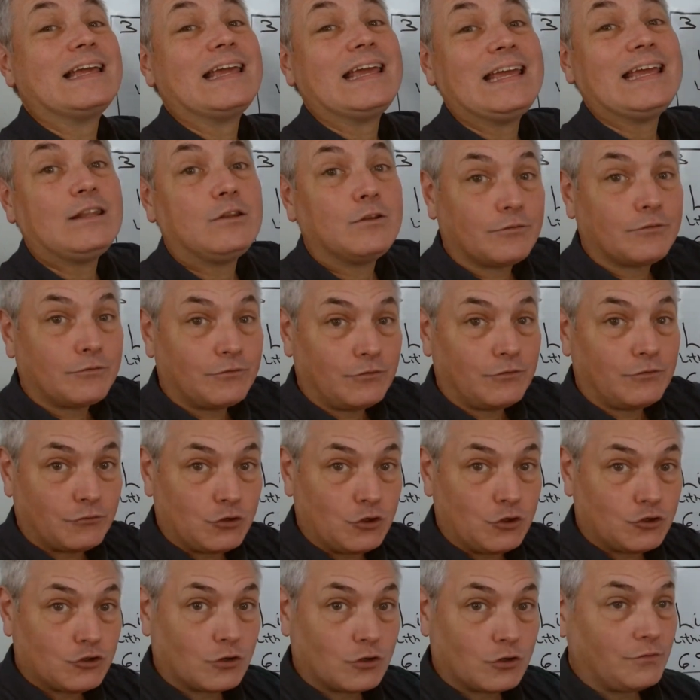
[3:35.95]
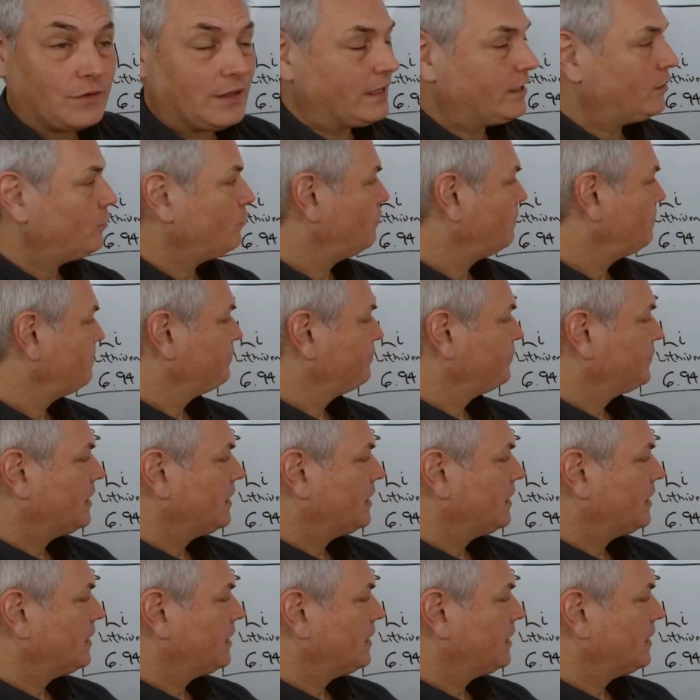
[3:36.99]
in a future video.